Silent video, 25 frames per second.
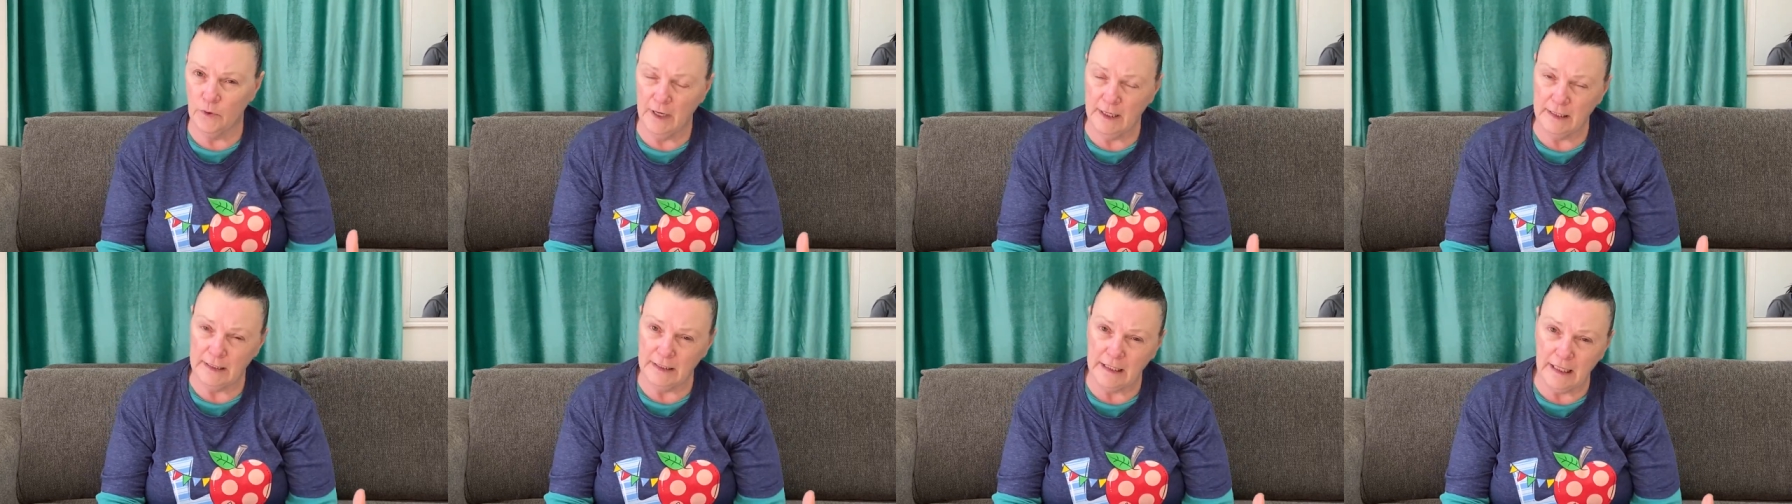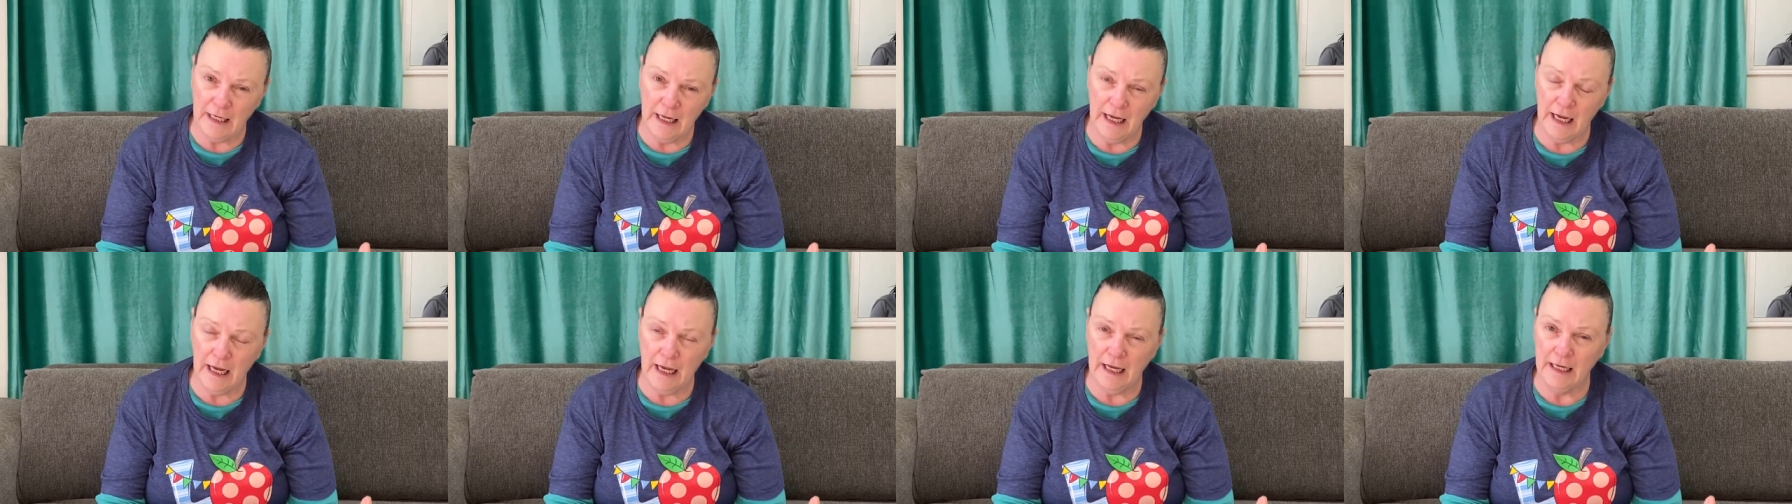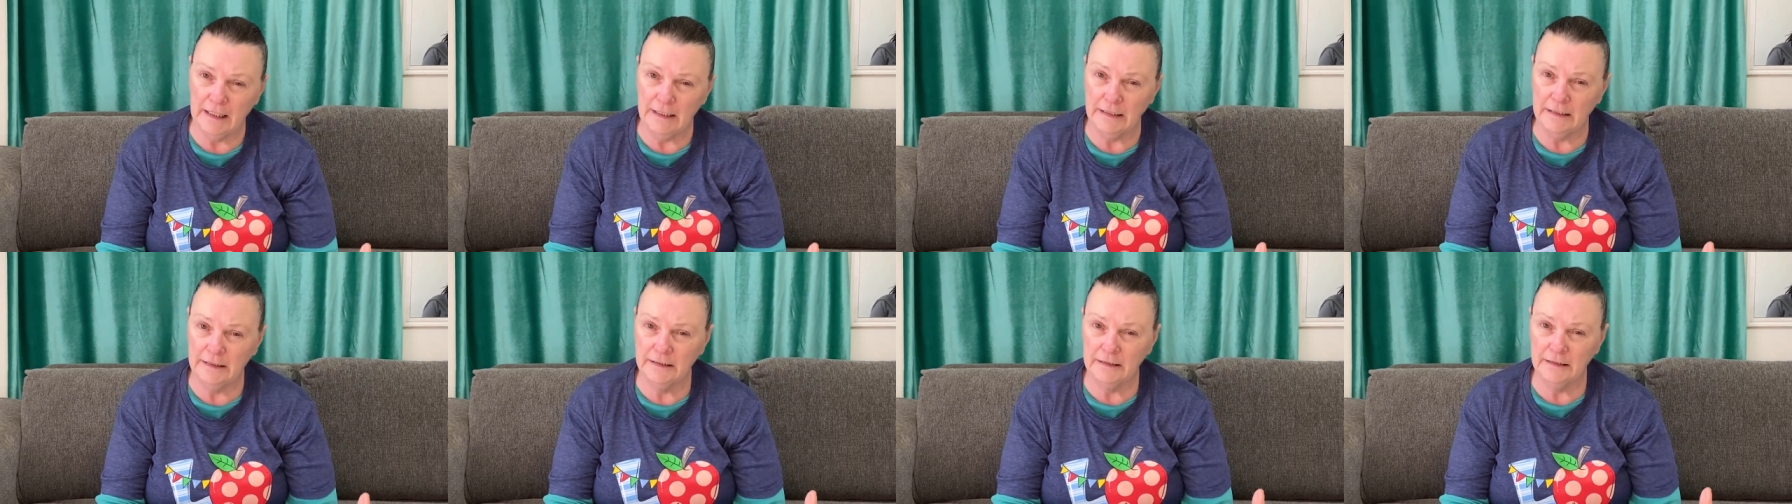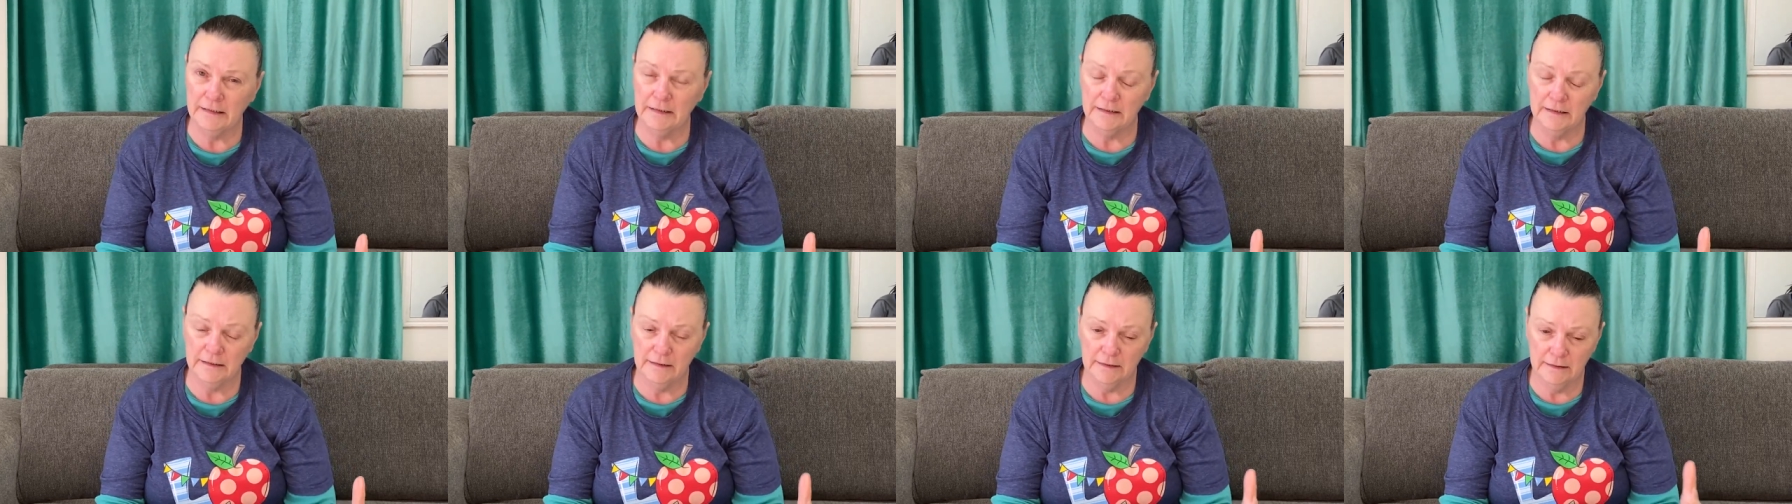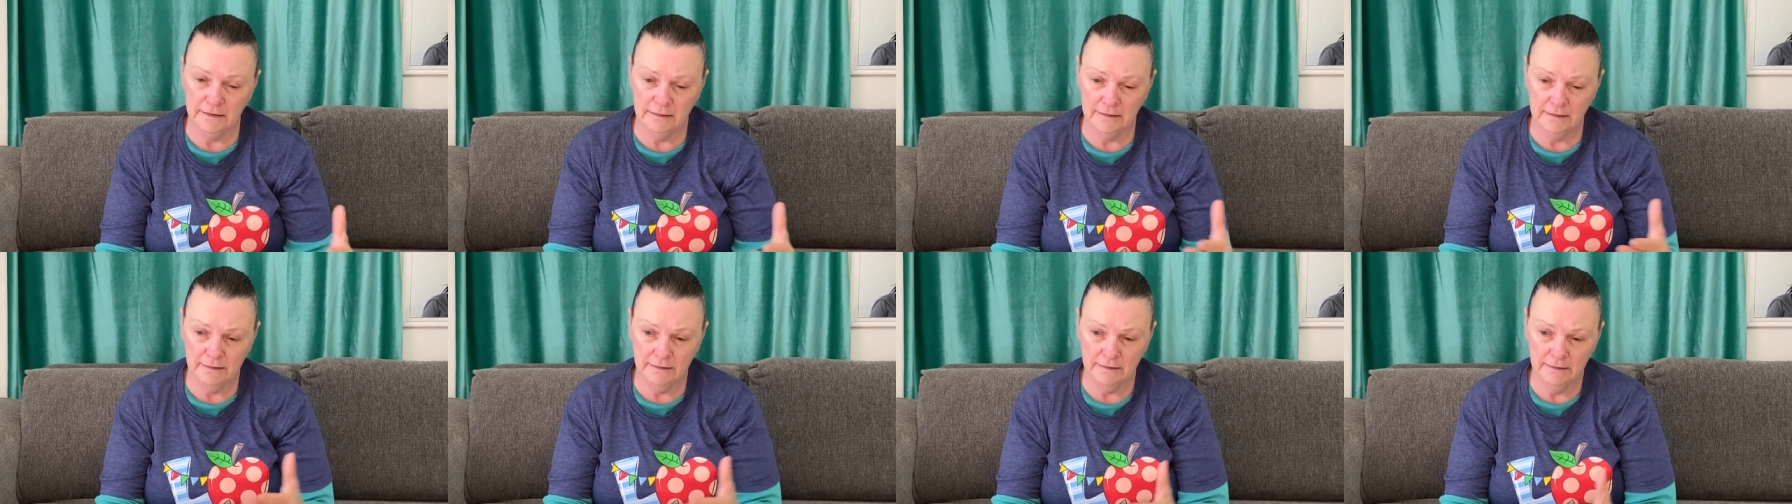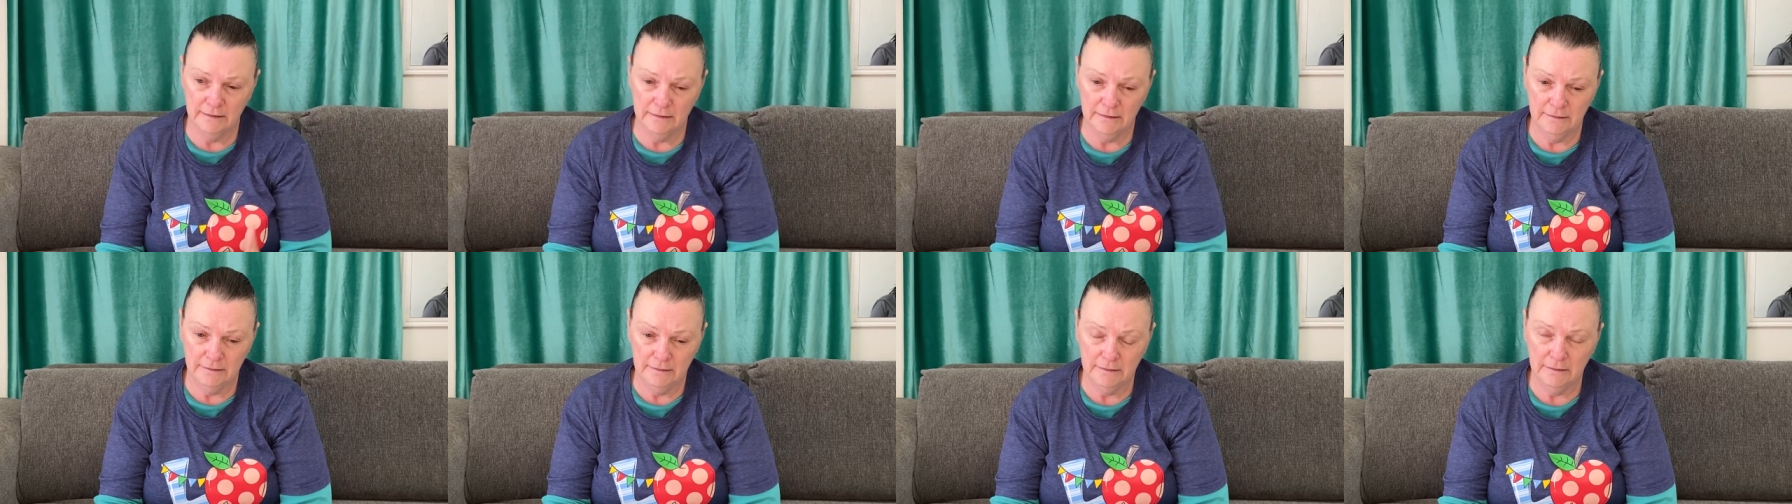unkind,
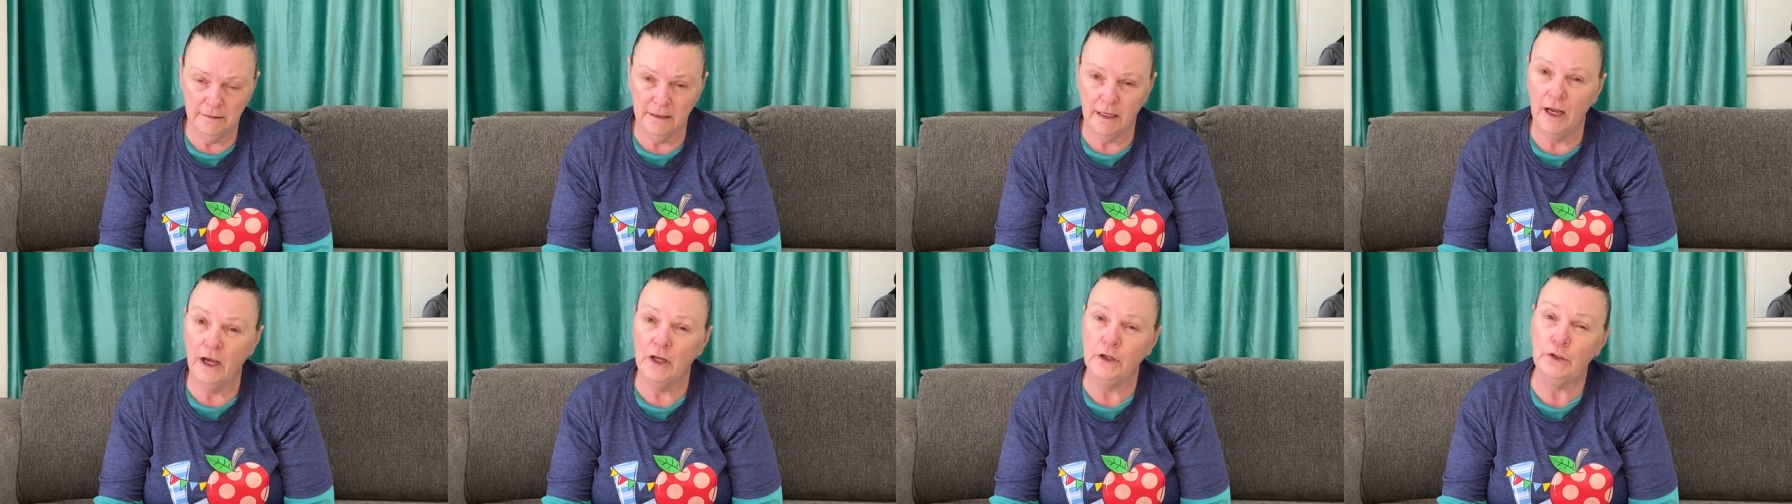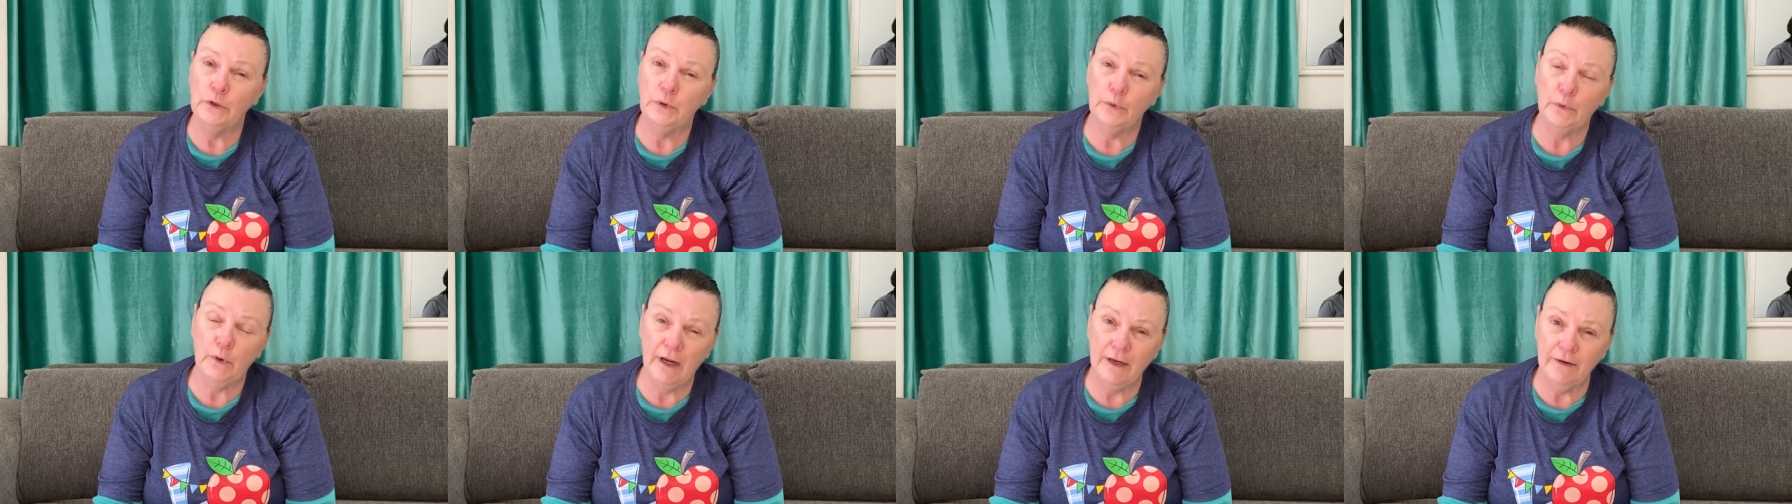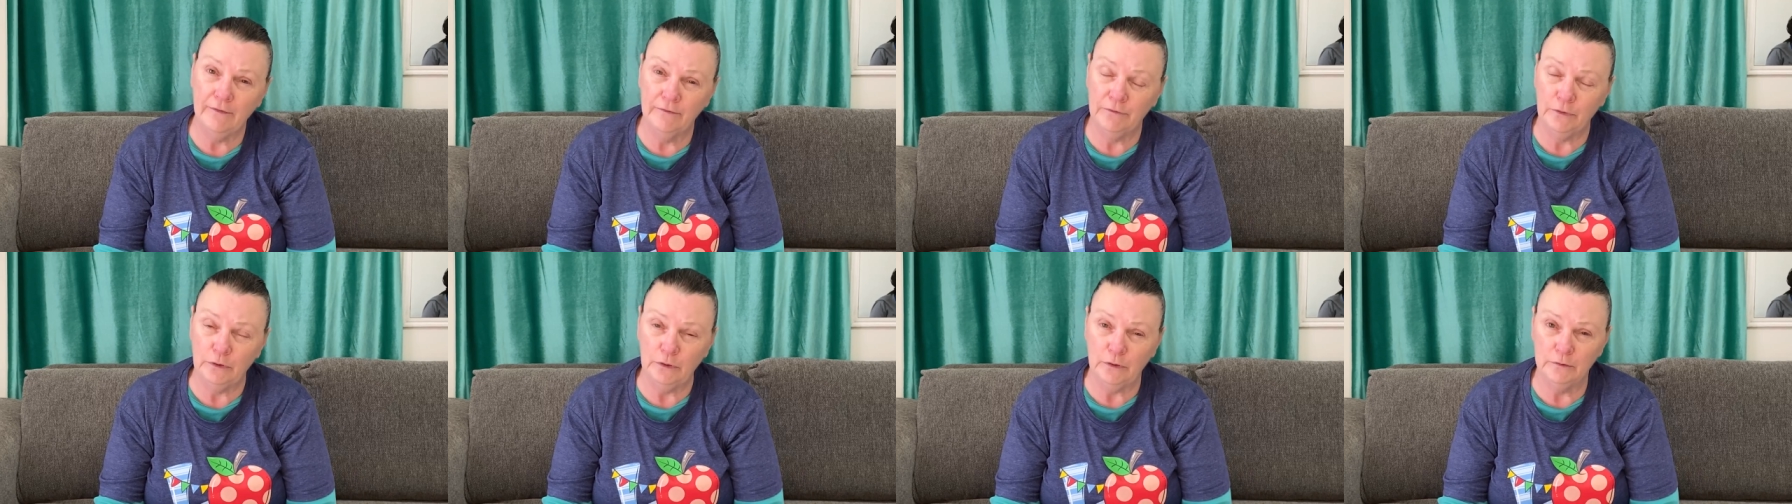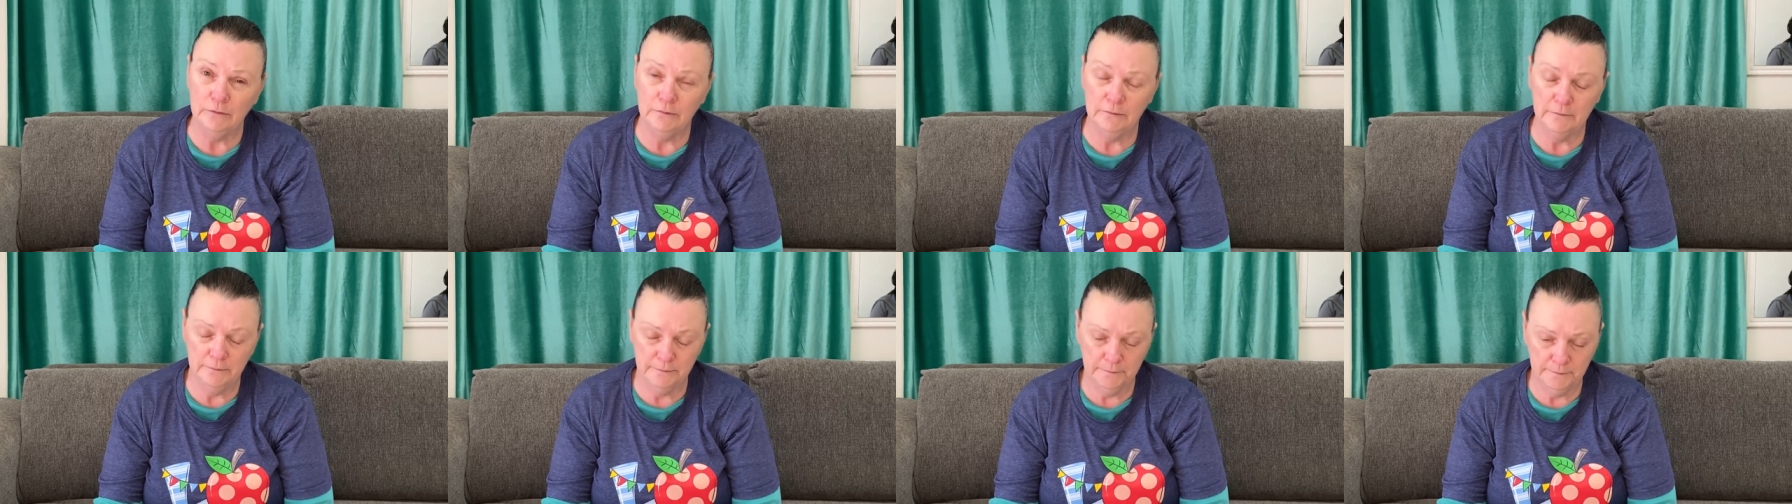ungrateful,